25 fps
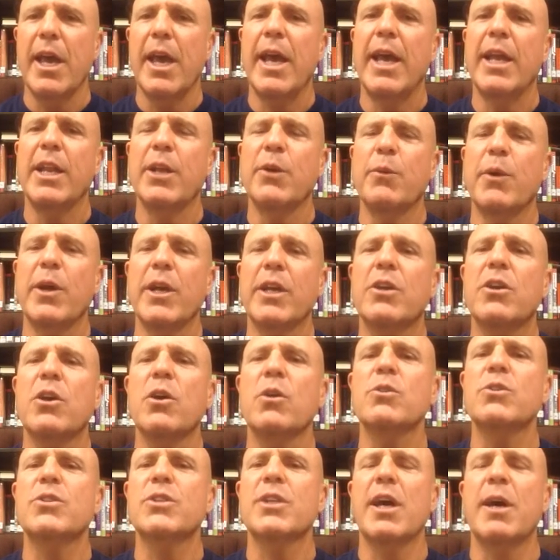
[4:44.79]
Anyway,
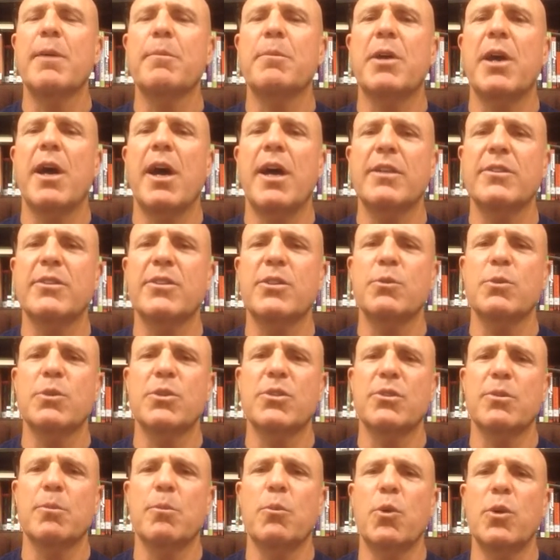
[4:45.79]
Coach Dom Costa with
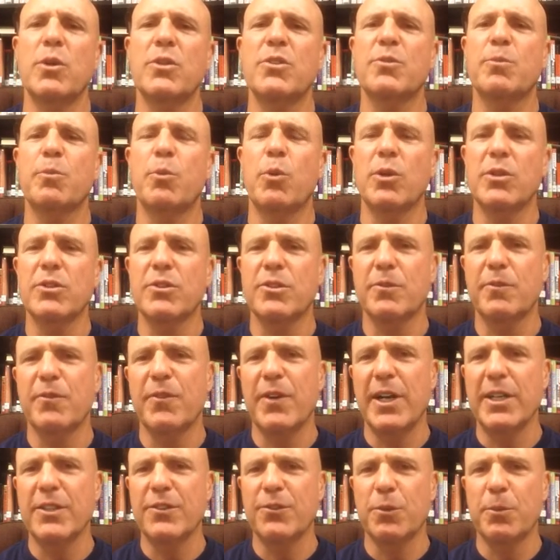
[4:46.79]
some more sports
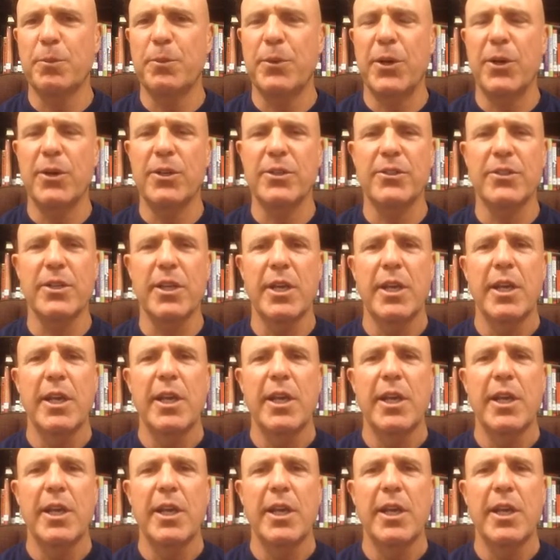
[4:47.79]
advice for parents.